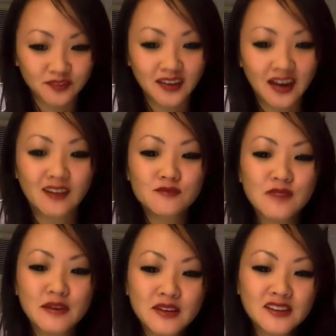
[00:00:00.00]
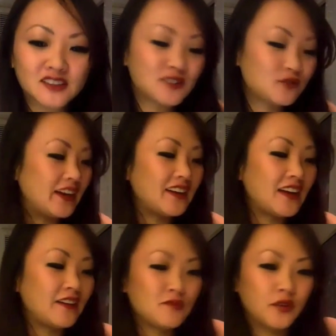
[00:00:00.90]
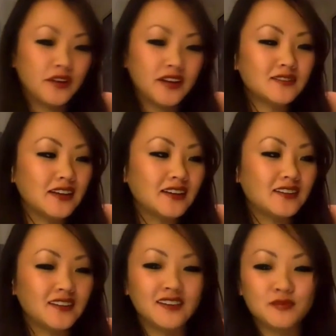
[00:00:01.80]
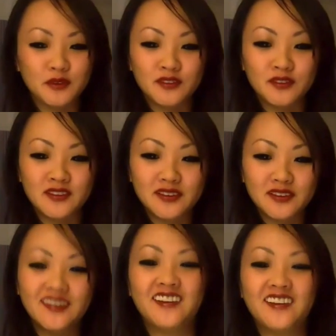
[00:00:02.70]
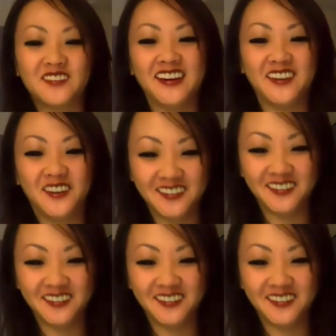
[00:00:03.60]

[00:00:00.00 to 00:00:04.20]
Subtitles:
I'll maybe just write it every morning, like the booth number on my arm.